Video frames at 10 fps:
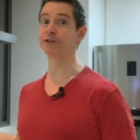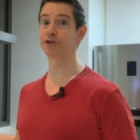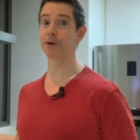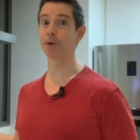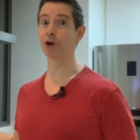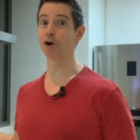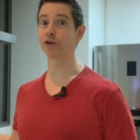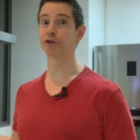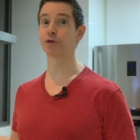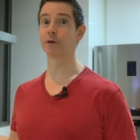simmering on our
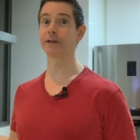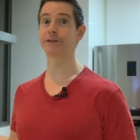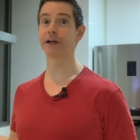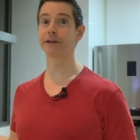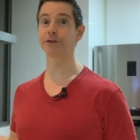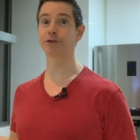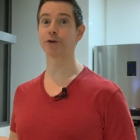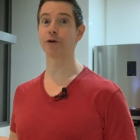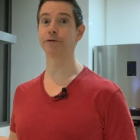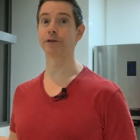storytelling
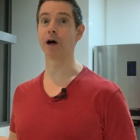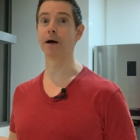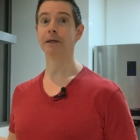stovetop.